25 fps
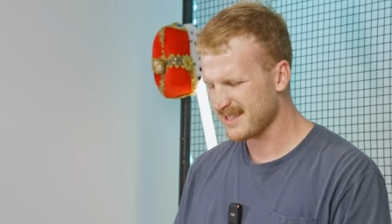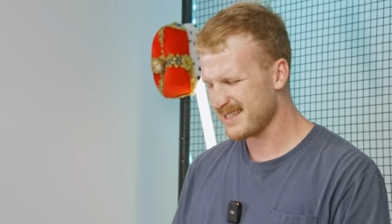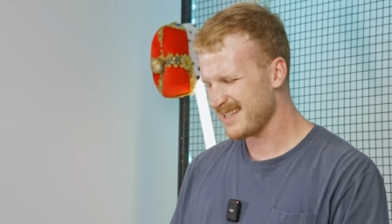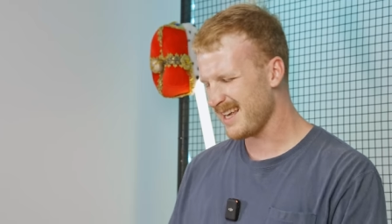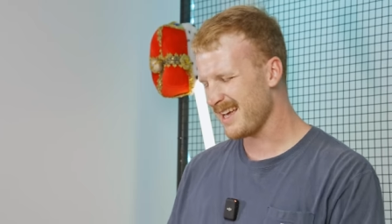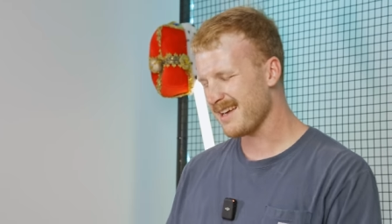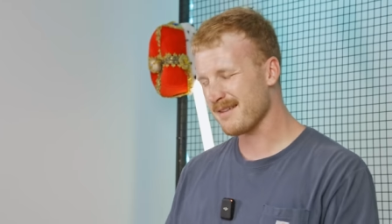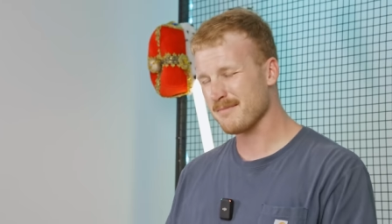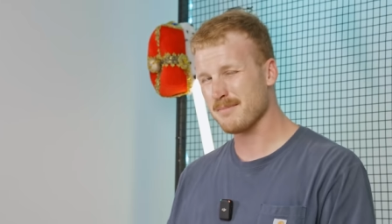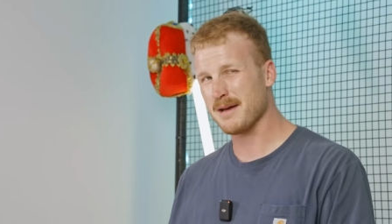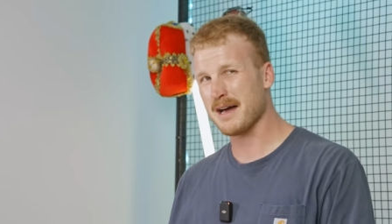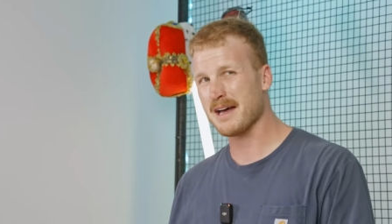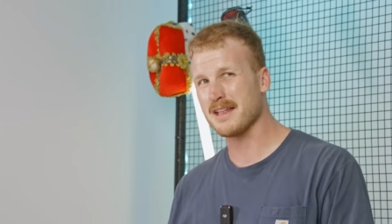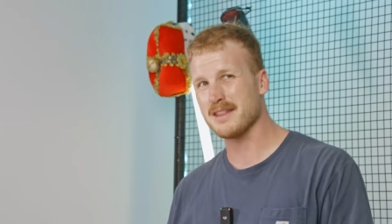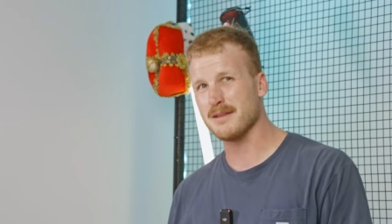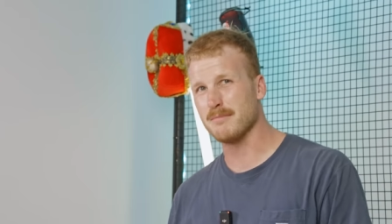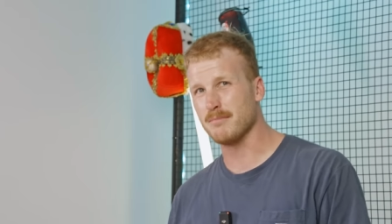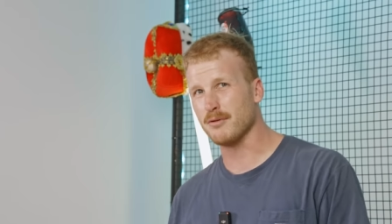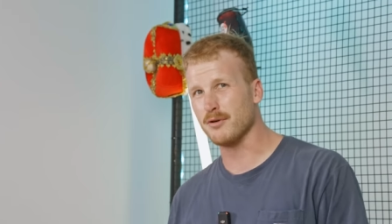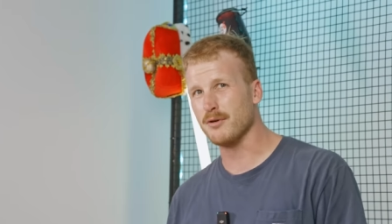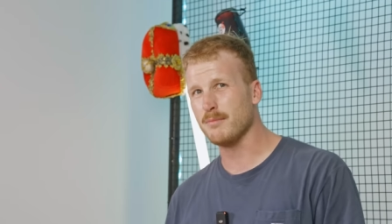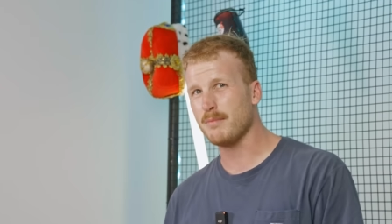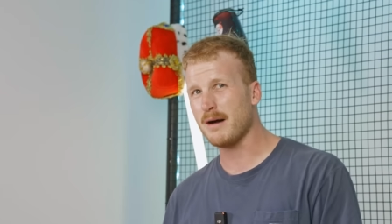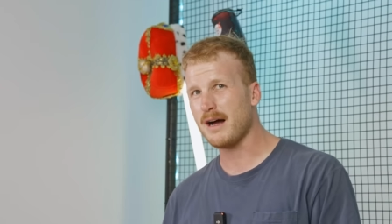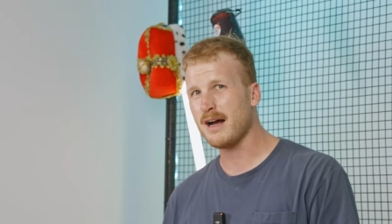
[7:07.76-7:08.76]
that about in the
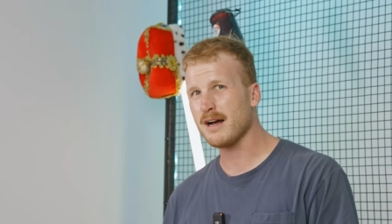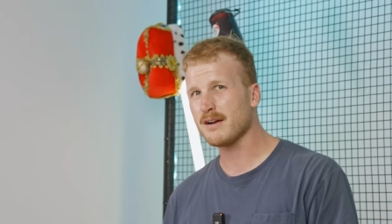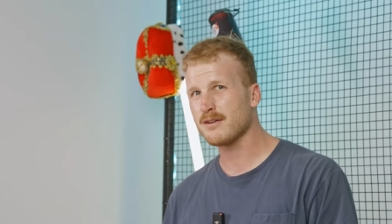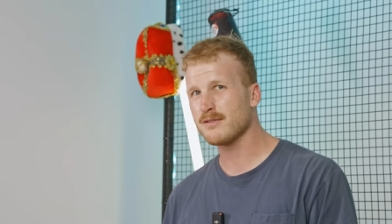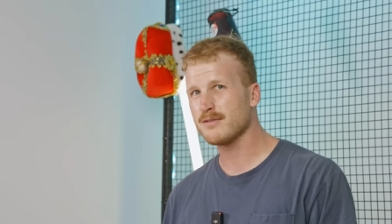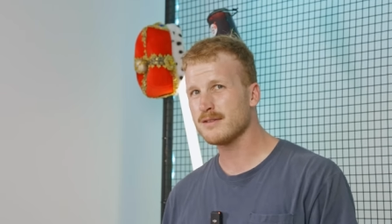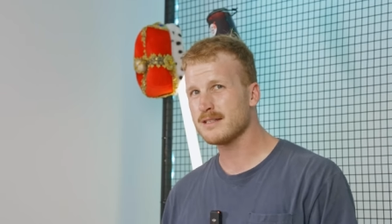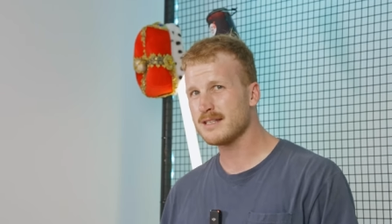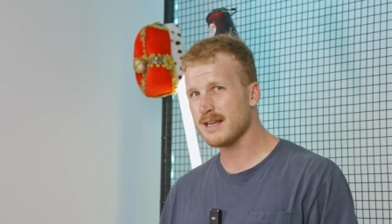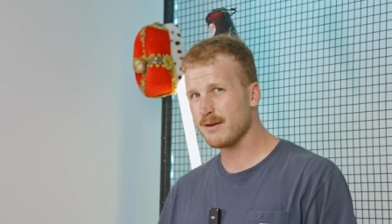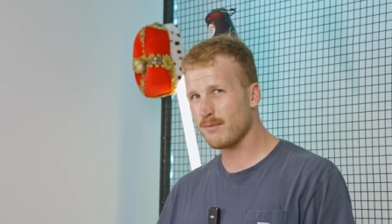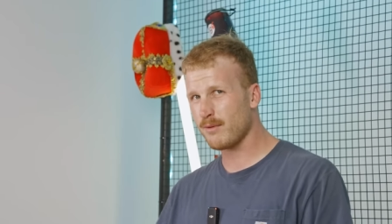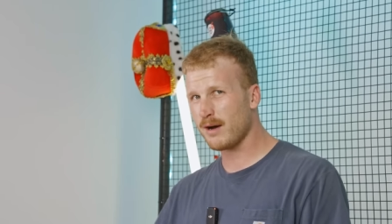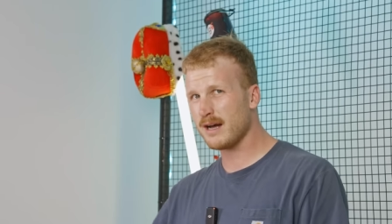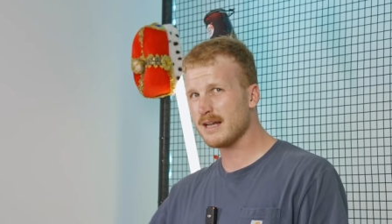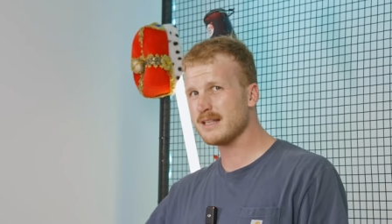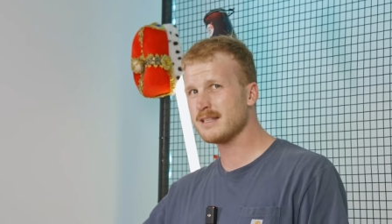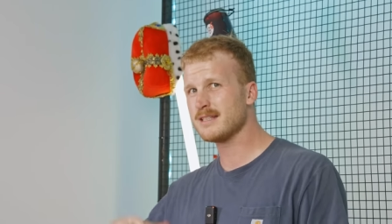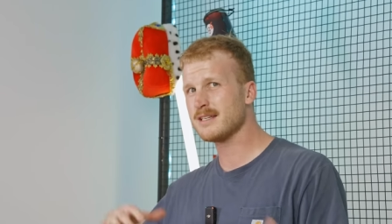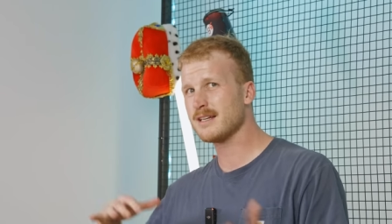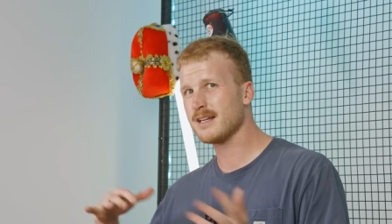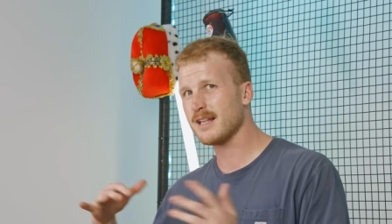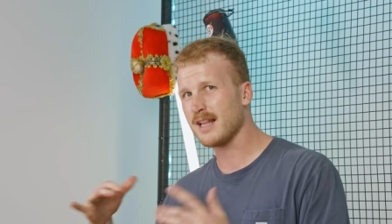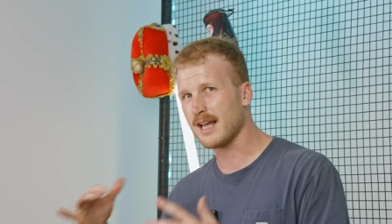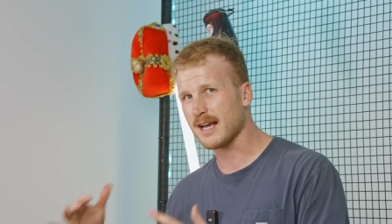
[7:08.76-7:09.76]
ballpark, or is there
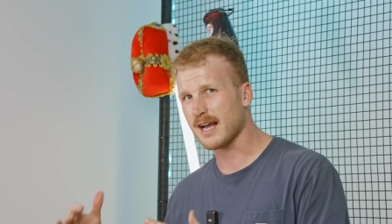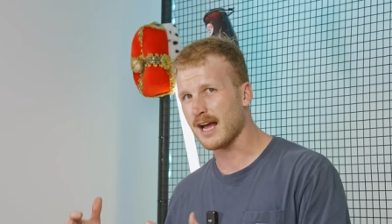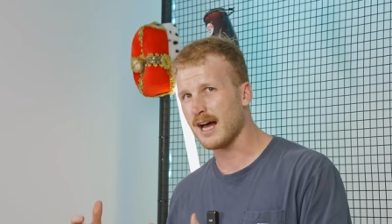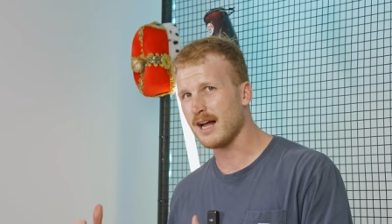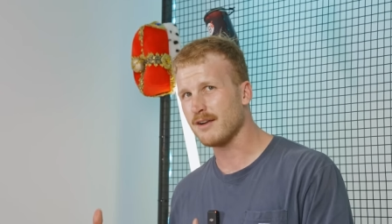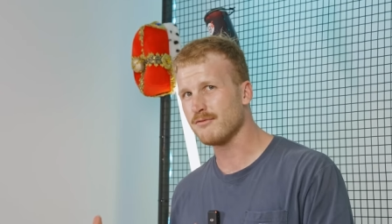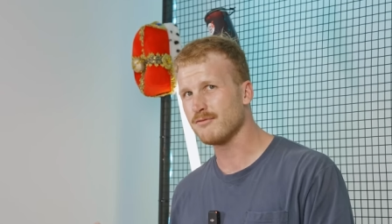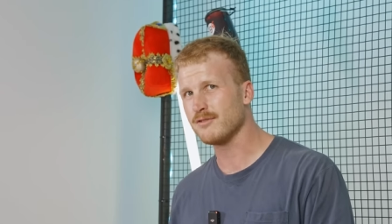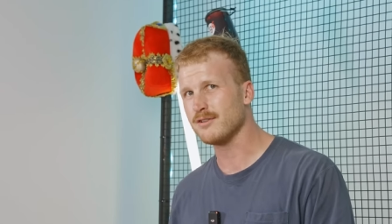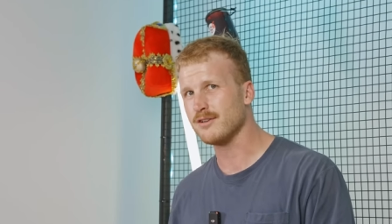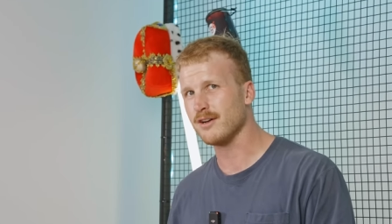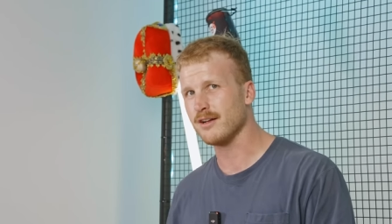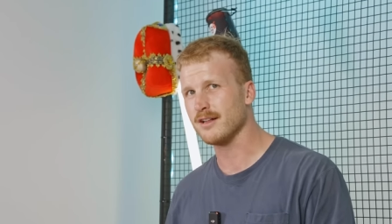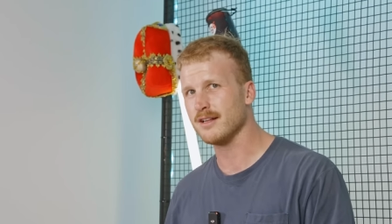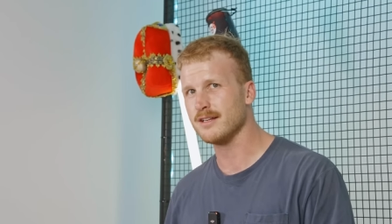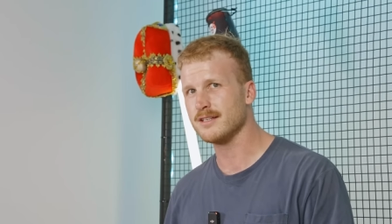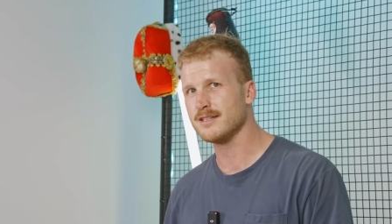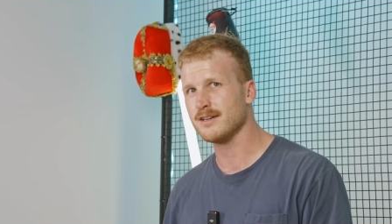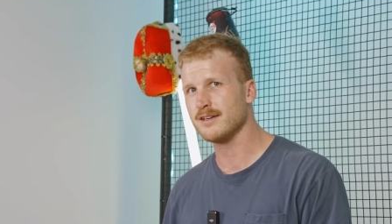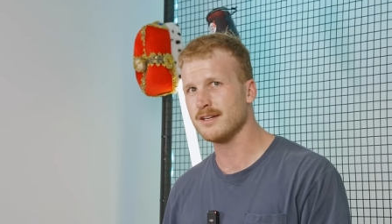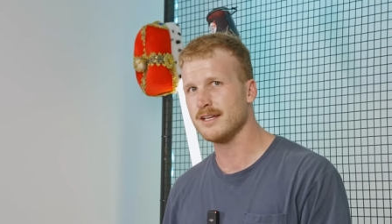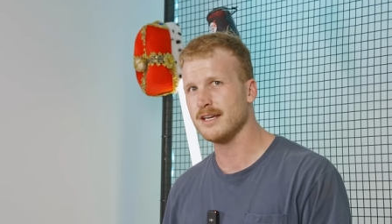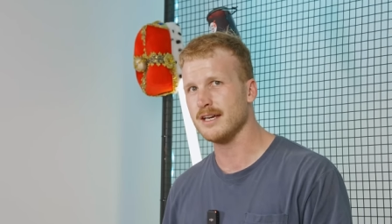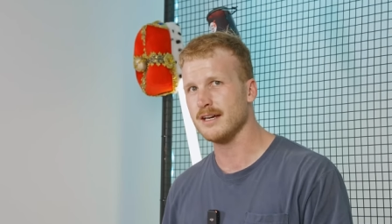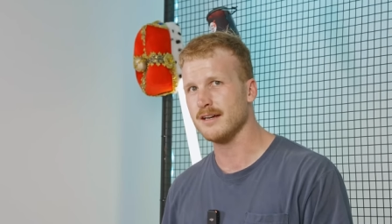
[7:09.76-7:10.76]
wines that are like
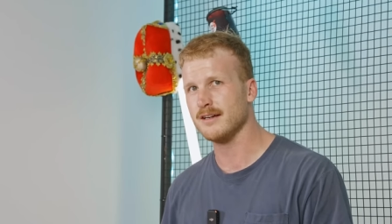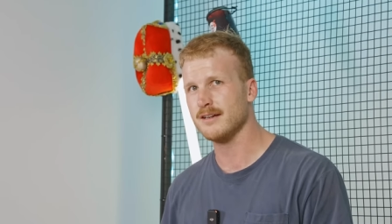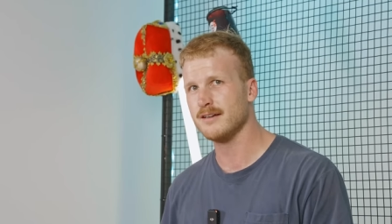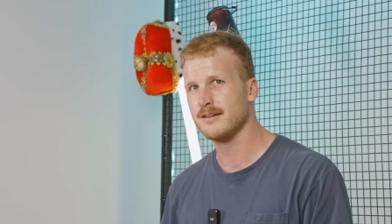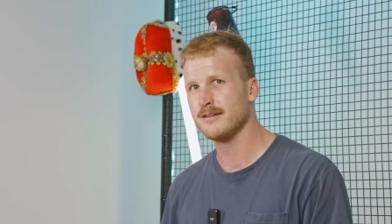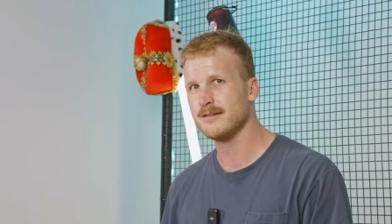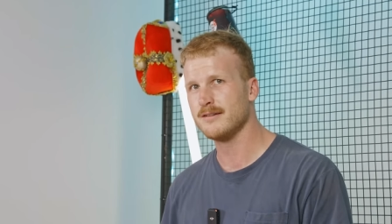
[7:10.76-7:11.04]
$100 on here?